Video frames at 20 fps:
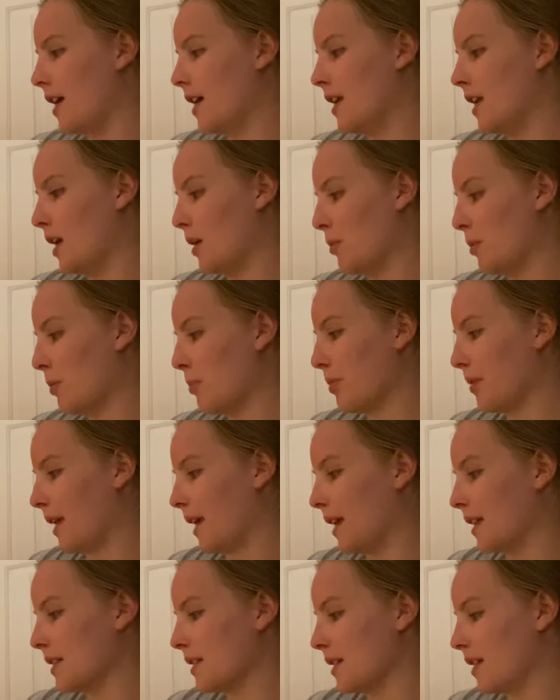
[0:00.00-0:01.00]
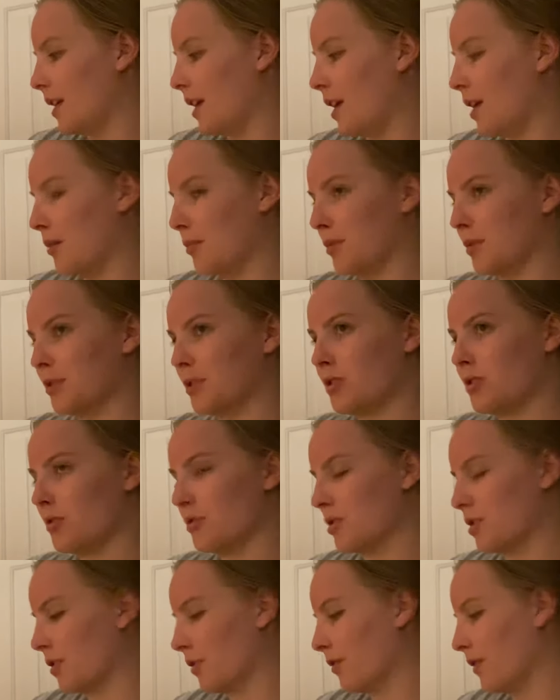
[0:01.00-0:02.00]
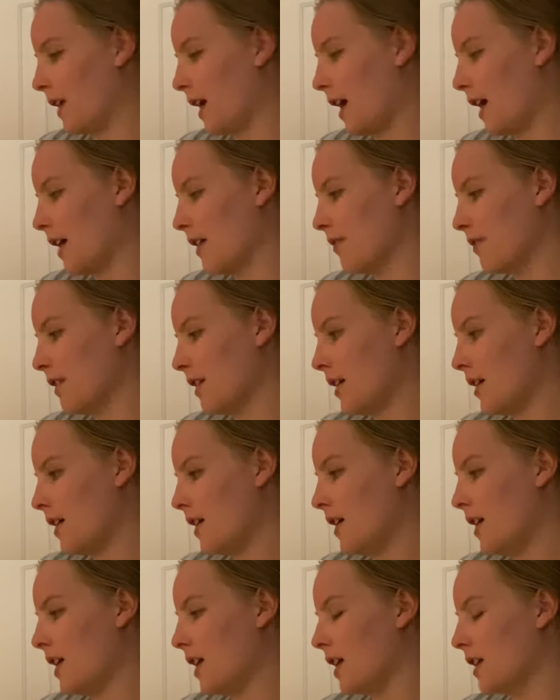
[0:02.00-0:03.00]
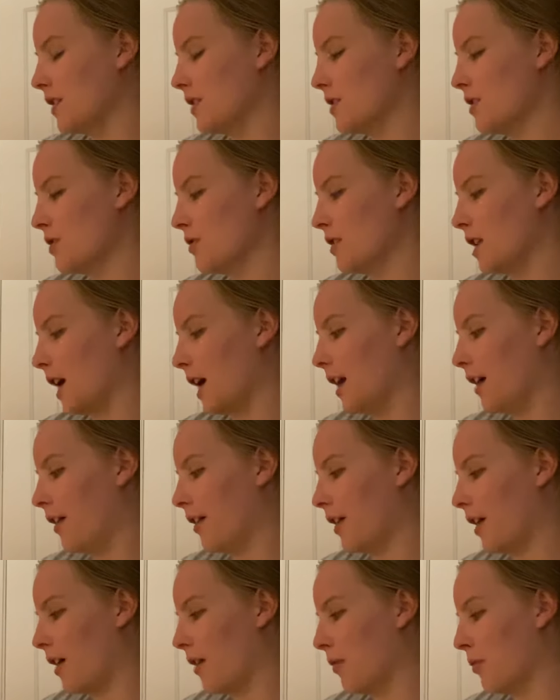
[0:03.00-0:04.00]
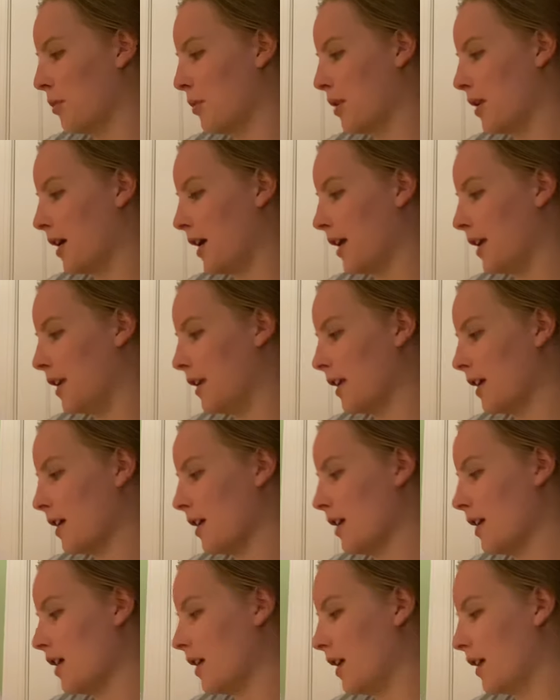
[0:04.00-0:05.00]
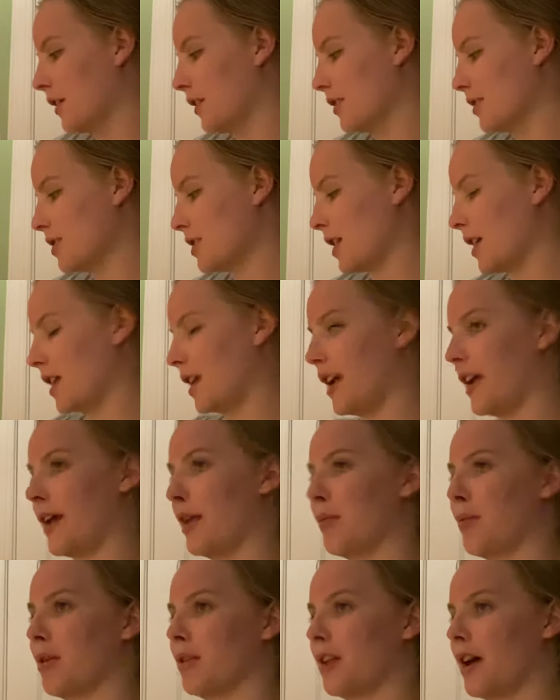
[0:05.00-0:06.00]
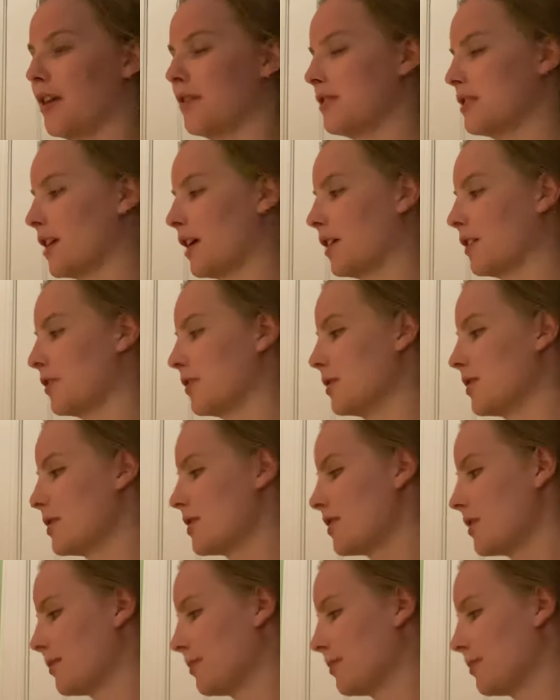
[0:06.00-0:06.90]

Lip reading: enable plants and animals to survive. And 2.L.1, understand animal life cycles.